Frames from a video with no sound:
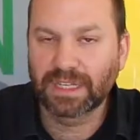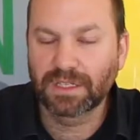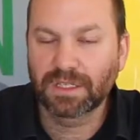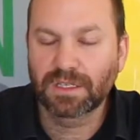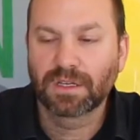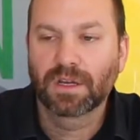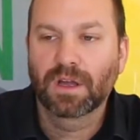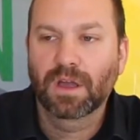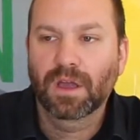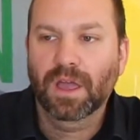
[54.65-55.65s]
is
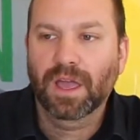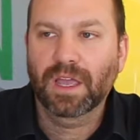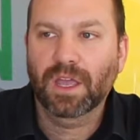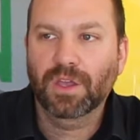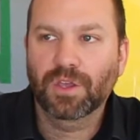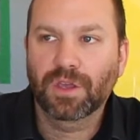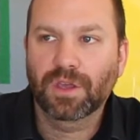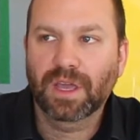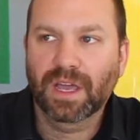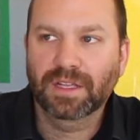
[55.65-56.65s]

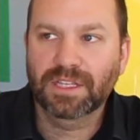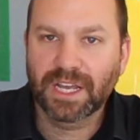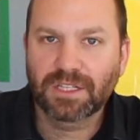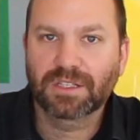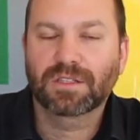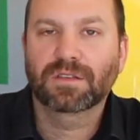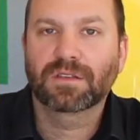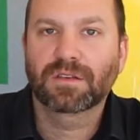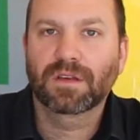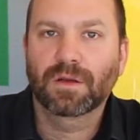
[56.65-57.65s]
it takes
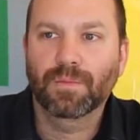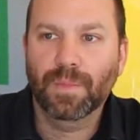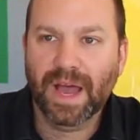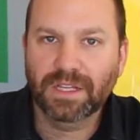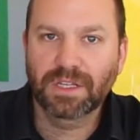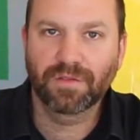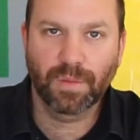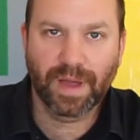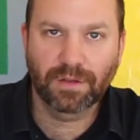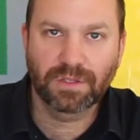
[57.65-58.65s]
massive
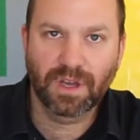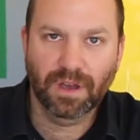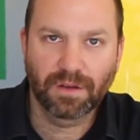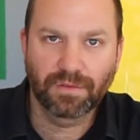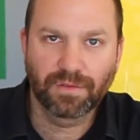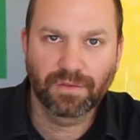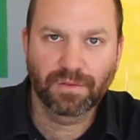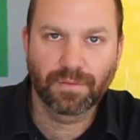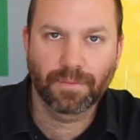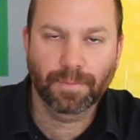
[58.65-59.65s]
amounts of
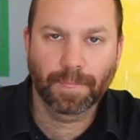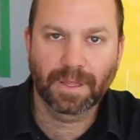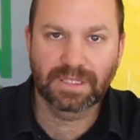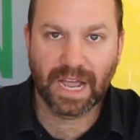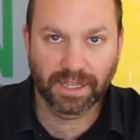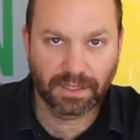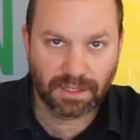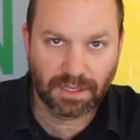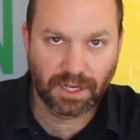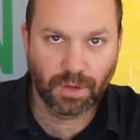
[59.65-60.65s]

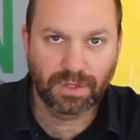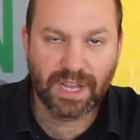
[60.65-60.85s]
talent, you know,